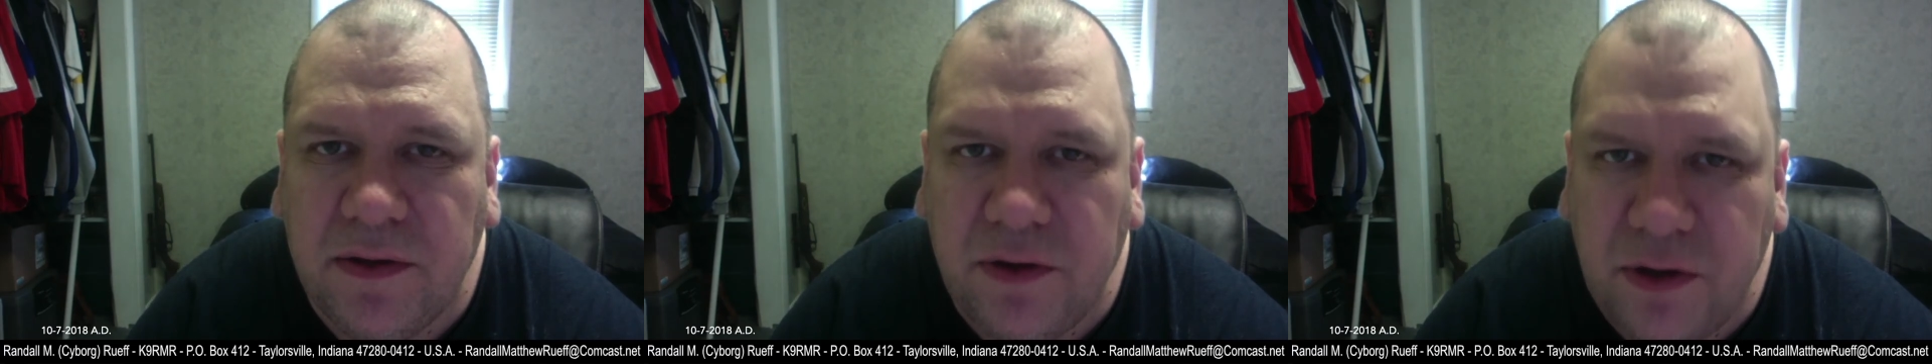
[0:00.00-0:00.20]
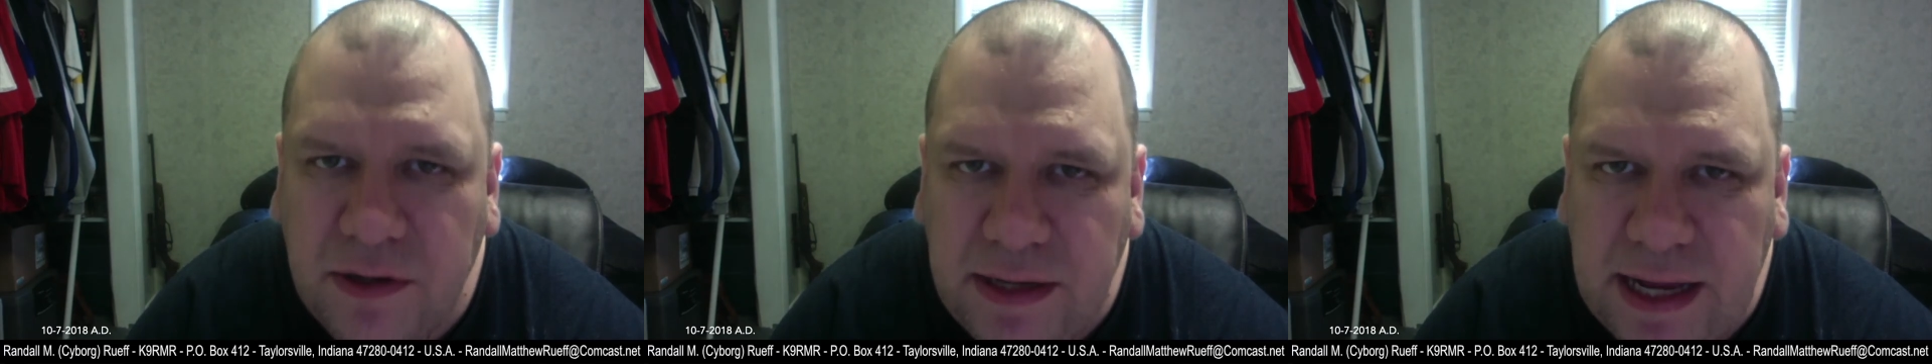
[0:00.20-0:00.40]

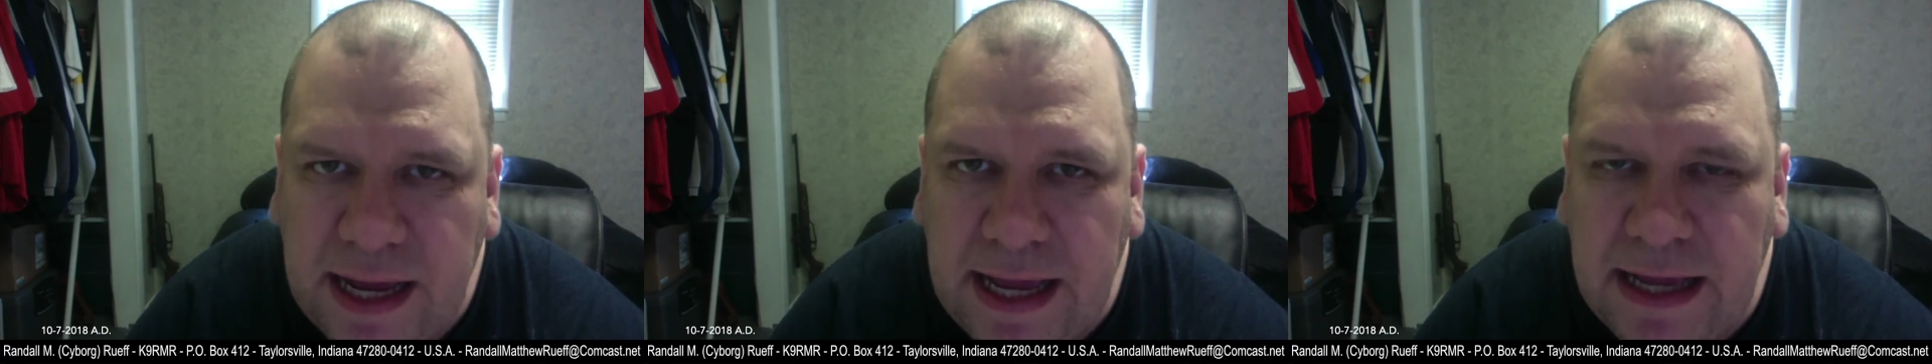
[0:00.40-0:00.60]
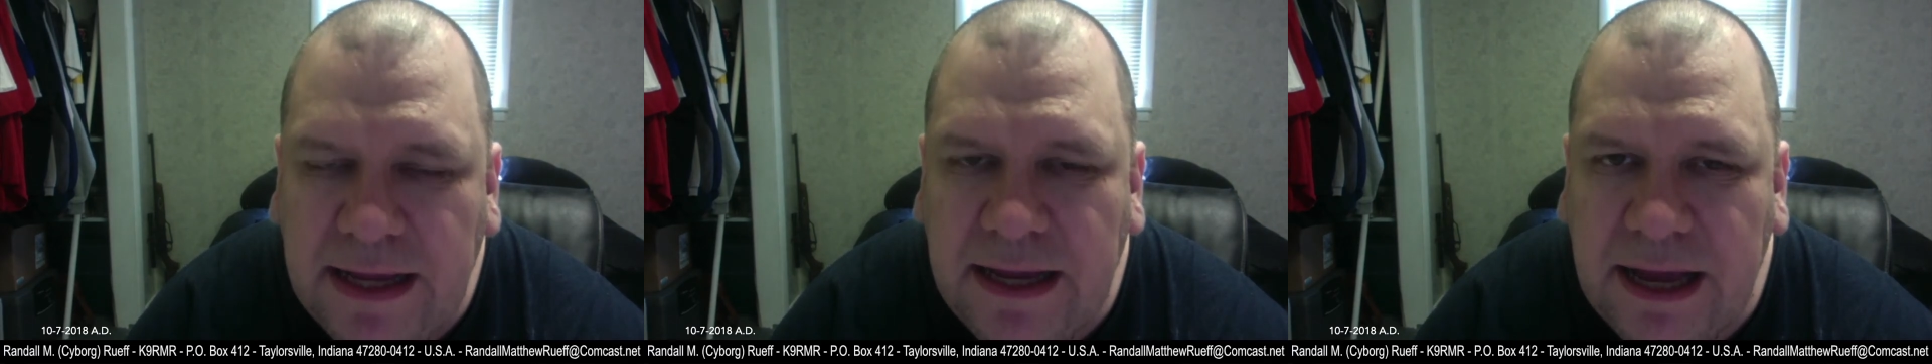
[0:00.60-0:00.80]
good
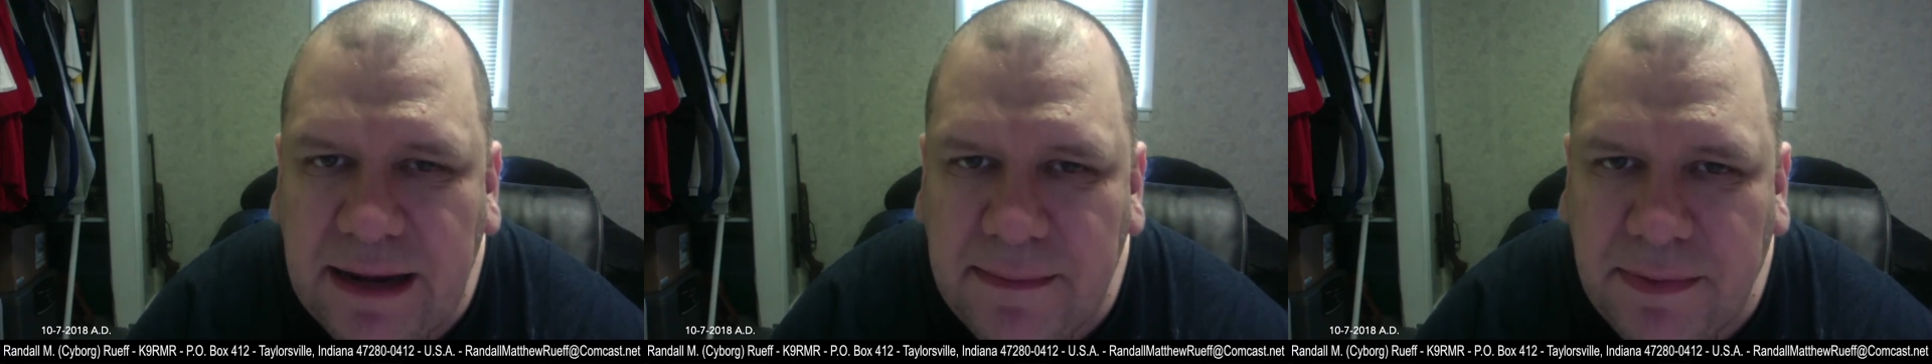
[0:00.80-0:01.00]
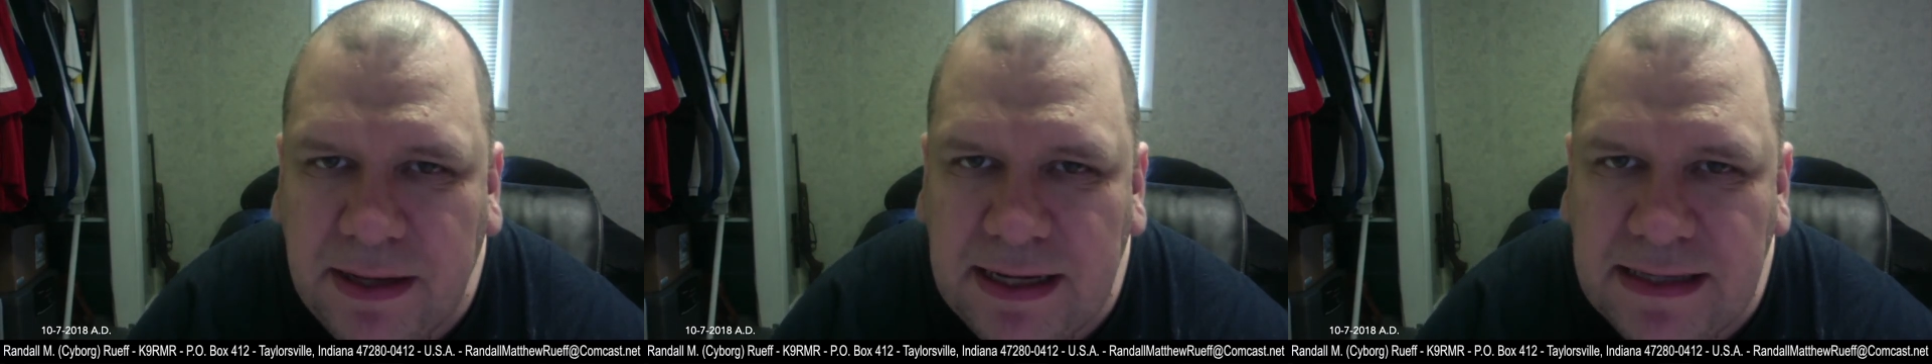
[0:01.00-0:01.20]
day,
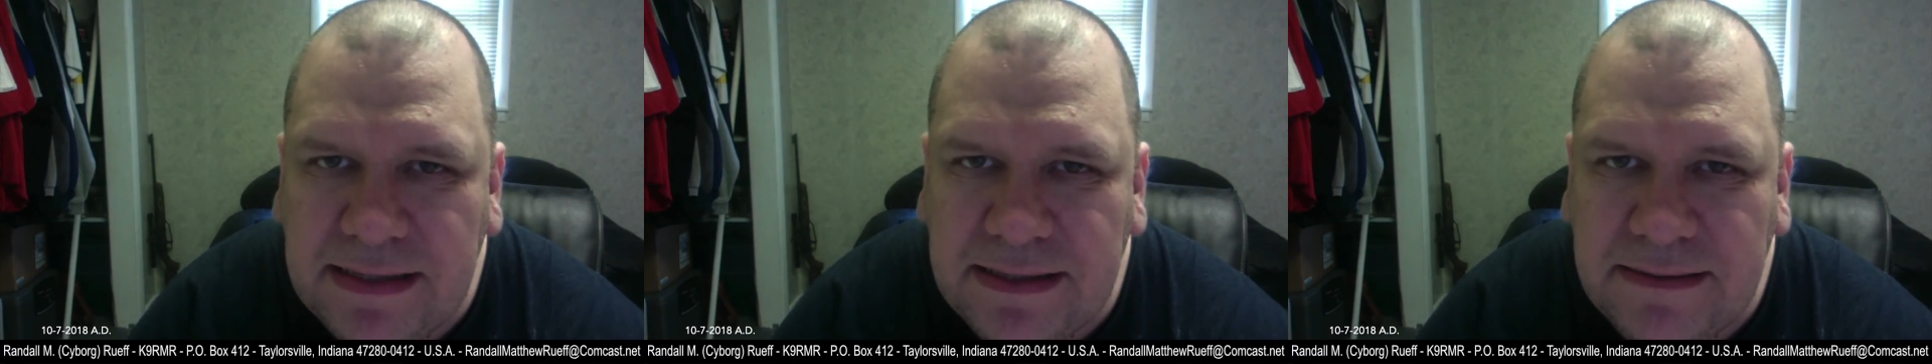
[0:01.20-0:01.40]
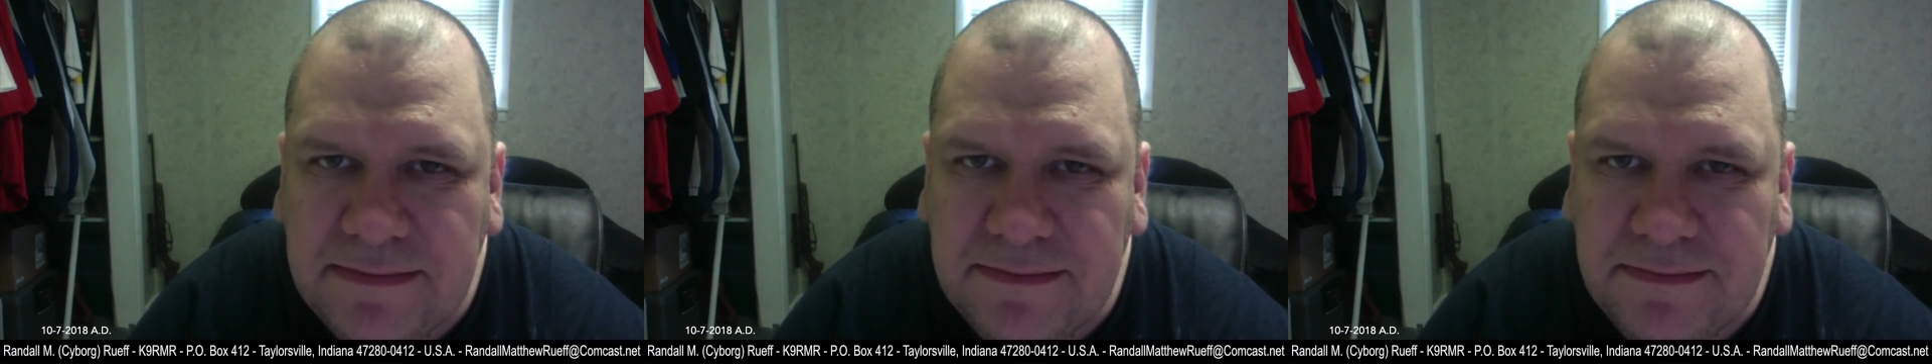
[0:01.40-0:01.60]
God
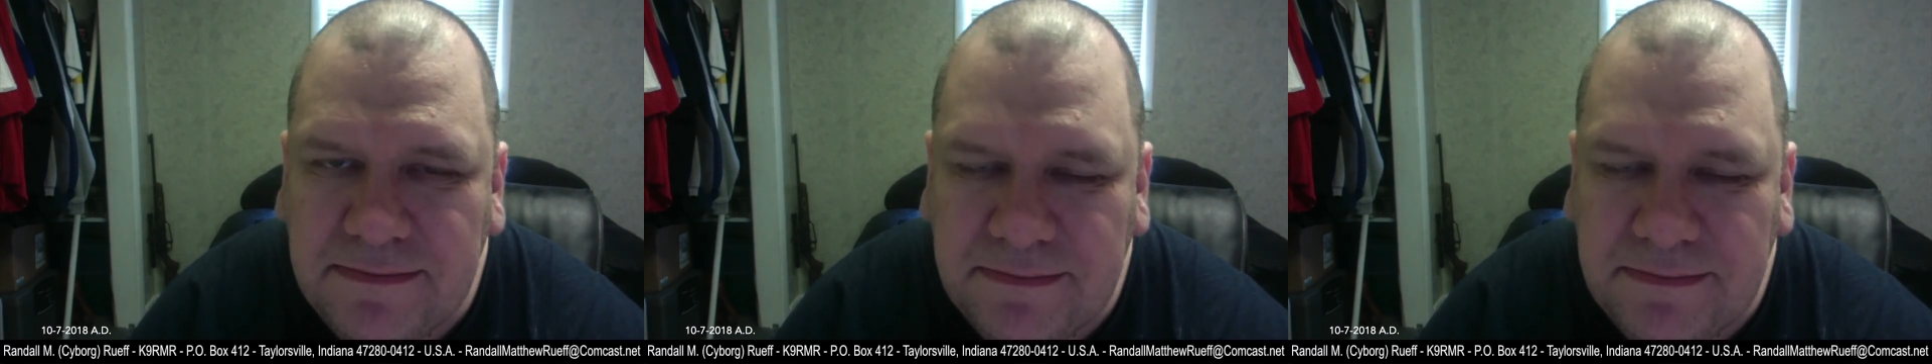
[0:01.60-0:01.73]
bless,